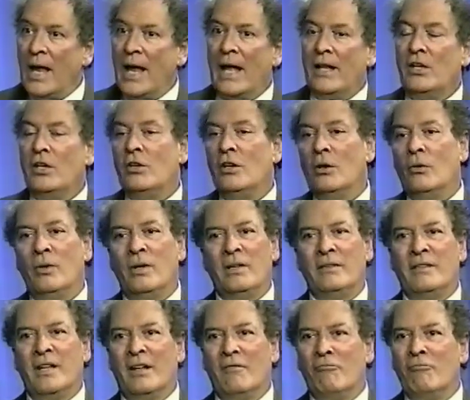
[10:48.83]
And you know,
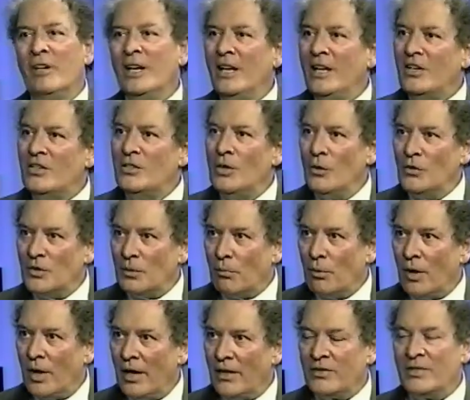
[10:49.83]
that really is no
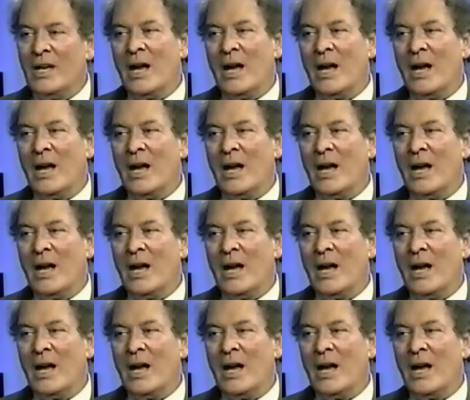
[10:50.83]
surprise.